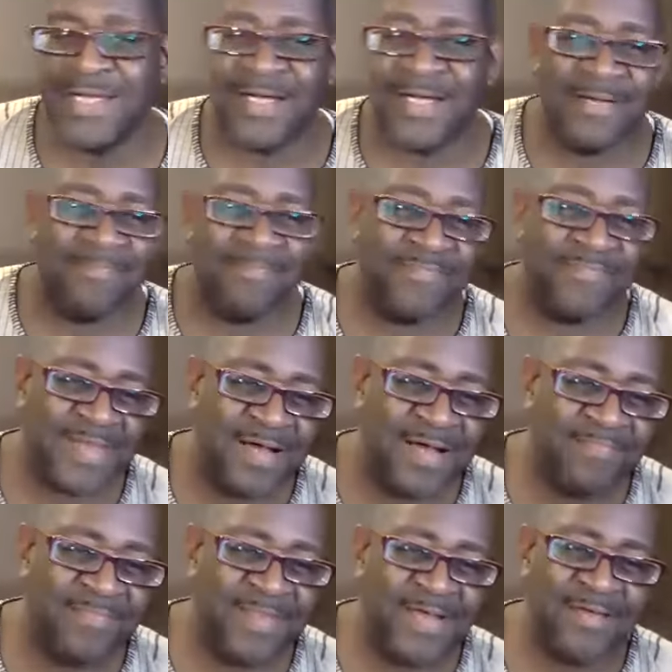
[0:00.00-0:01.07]
Um,
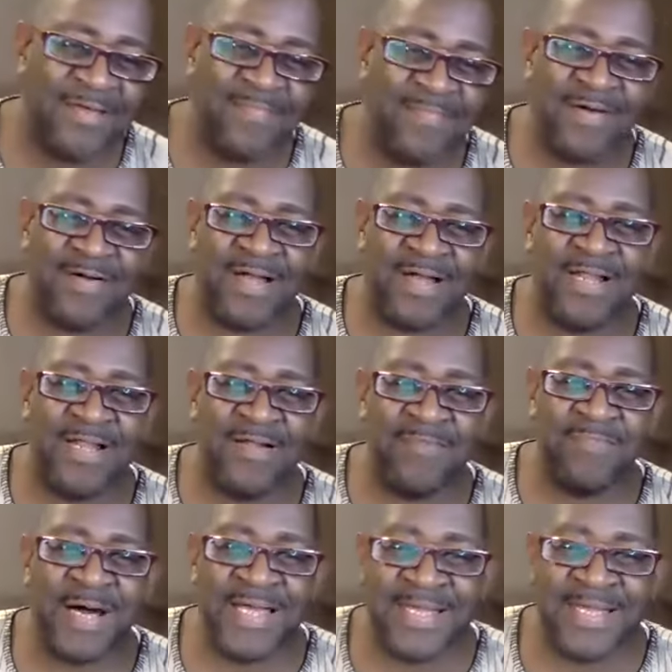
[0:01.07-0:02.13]
um, I've got a little
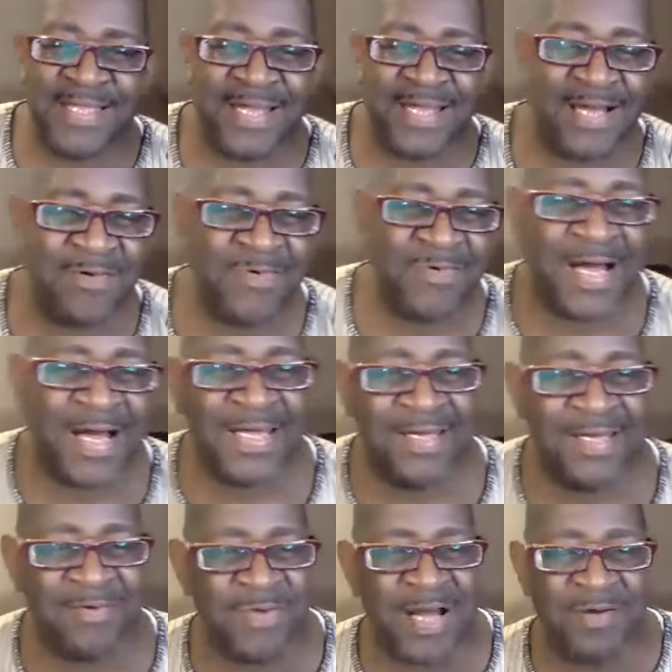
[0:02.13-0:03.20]
bike that I ride
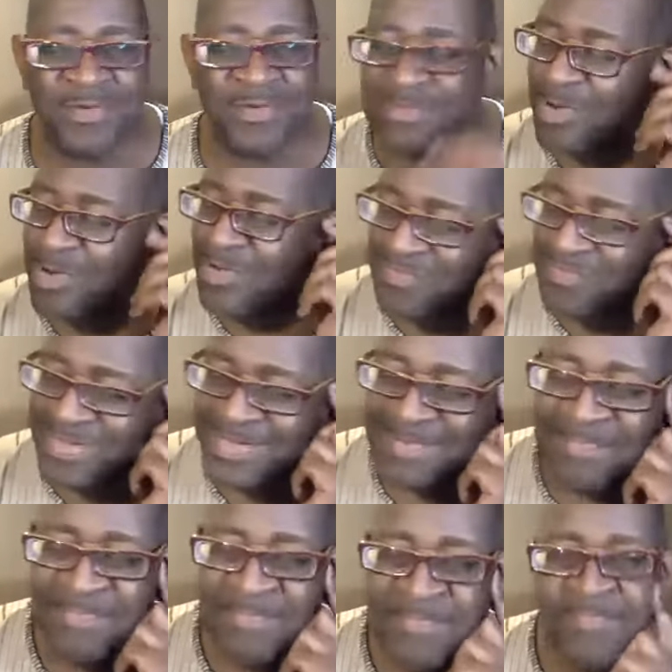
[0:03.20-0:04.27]
around Watford,
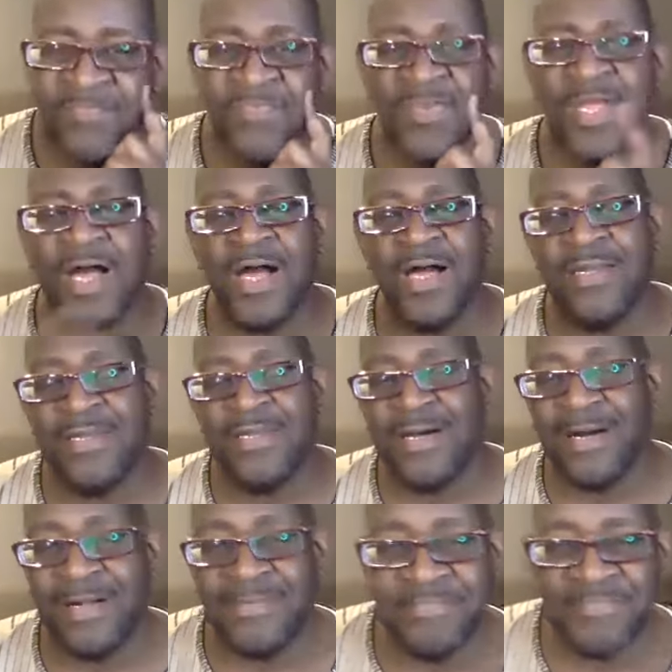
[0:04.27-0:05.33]
and
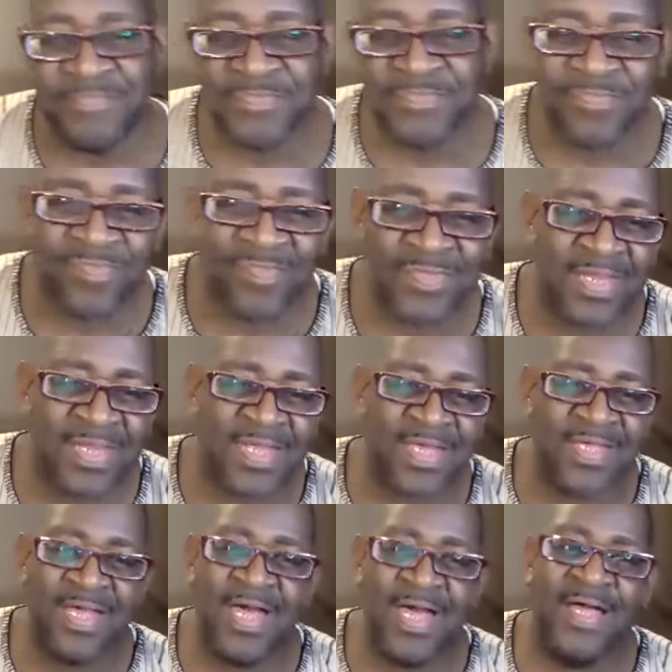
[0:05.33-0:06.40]
um,
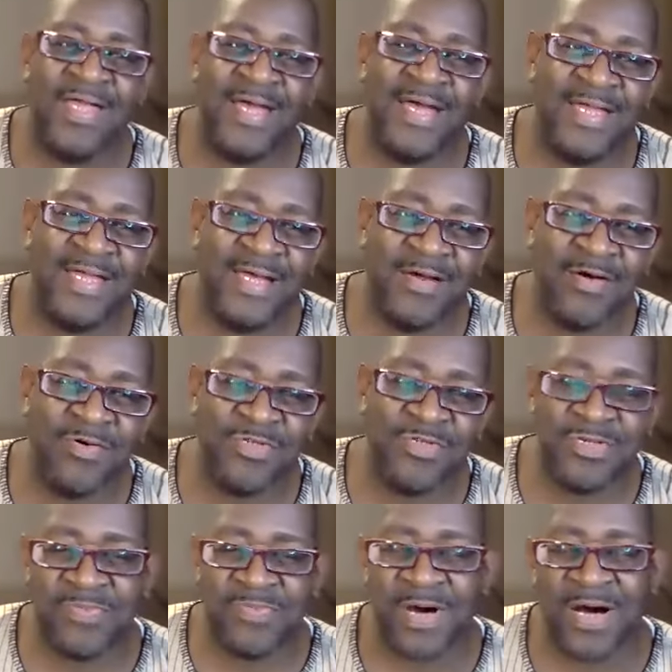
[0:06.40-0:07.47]
yeah, yeah, yeah, go to the
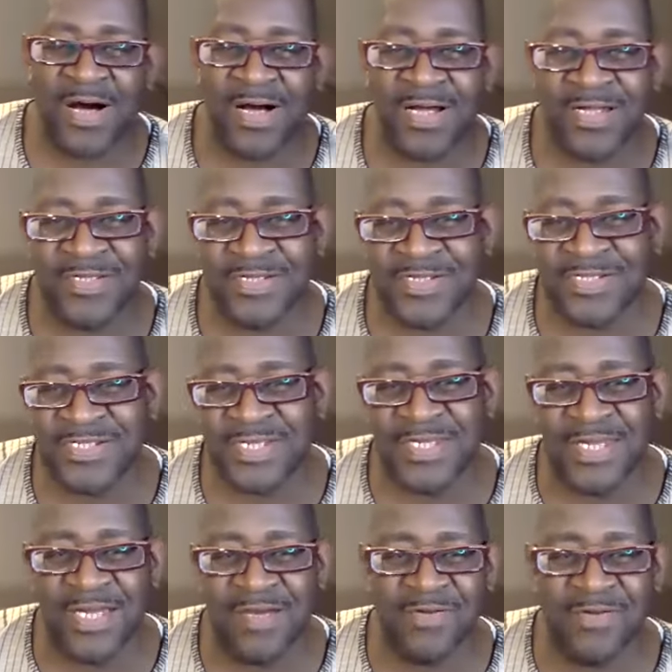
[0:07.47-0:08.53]
park and just sit
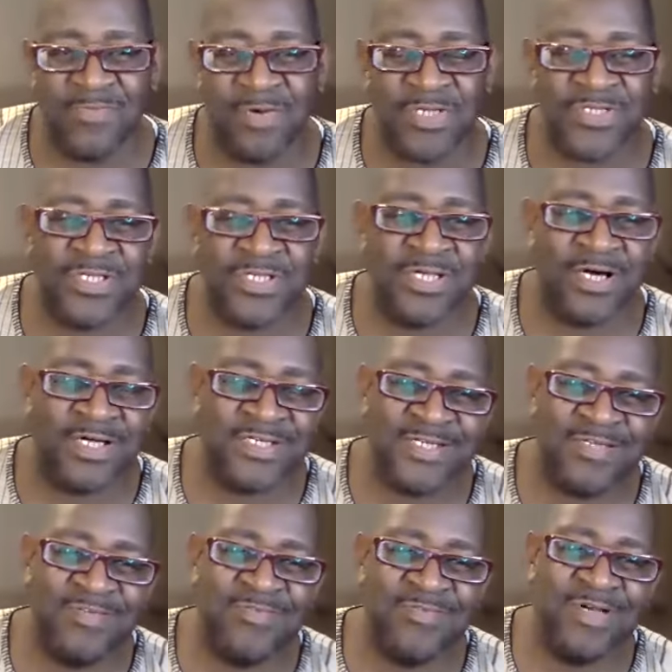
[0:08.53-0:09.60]
there and watch the ducks
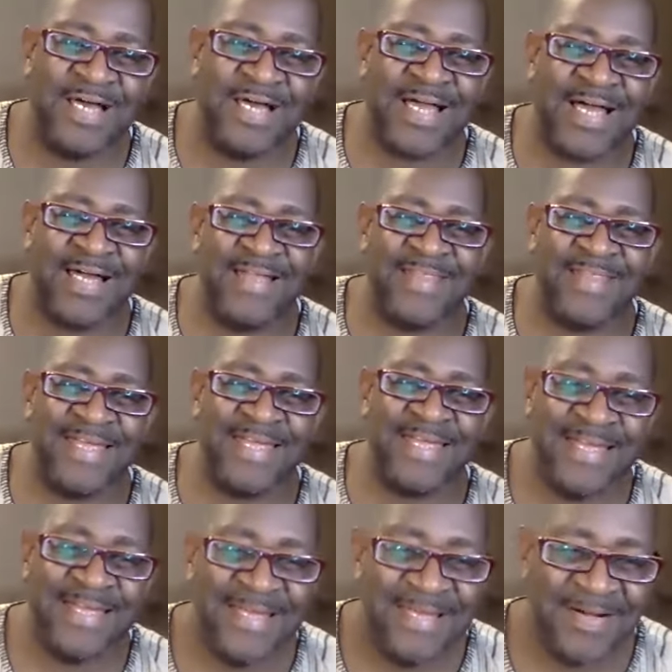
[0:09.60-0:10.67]
and do all that kind of thing
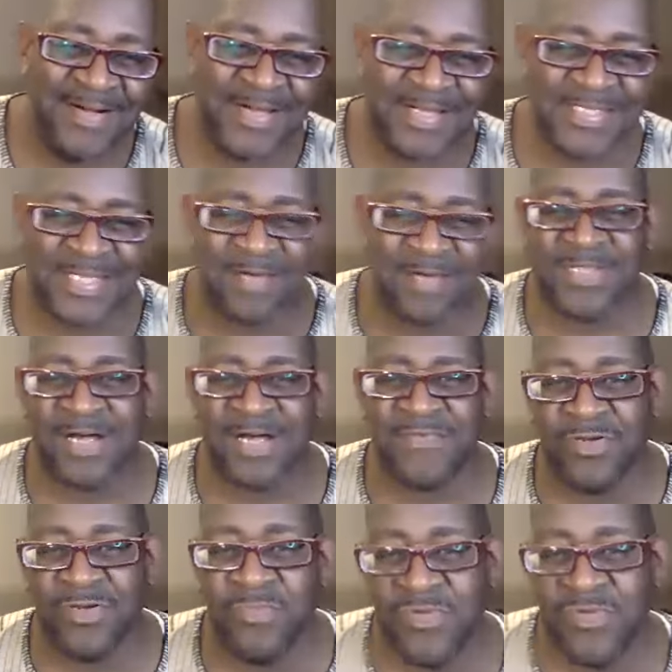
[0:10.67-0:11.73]
on a Sabbath
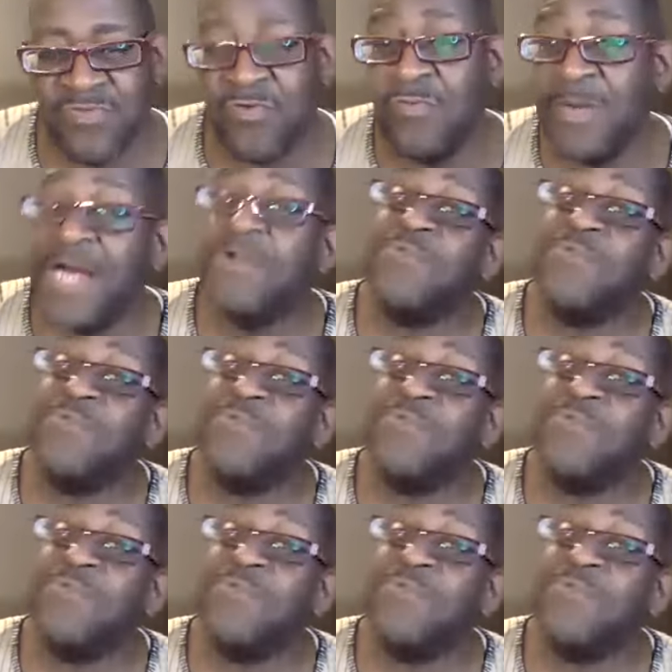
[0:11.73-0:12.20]
afternoon before my